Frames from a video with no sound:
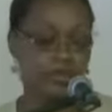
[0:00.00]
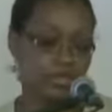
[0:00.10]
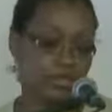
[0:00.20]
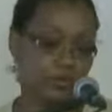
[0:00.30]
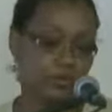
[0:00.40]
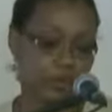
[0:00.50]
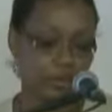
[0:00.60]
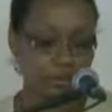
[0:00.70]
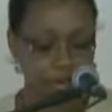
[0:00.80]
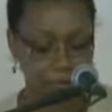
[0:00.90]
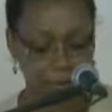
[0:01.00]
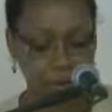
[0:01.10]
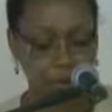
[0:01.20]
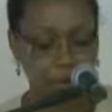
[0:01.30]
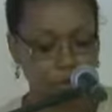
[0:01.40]
raging within the
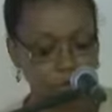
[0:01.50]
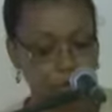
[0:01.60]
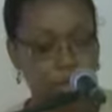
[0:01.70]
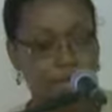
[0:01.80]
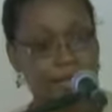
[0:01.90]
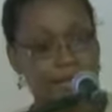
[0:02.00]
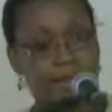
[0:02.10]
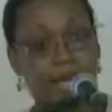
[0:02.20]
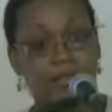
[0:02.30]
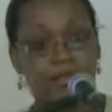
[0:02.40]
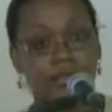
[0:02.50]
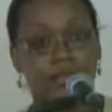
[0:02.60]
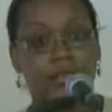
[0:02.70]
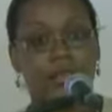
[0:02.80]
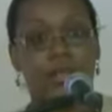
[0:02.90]
WTO and
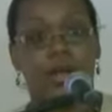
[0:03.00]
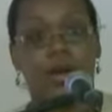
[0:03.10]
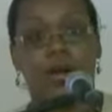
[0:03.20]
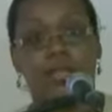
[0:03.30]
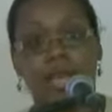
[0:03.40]
internationally on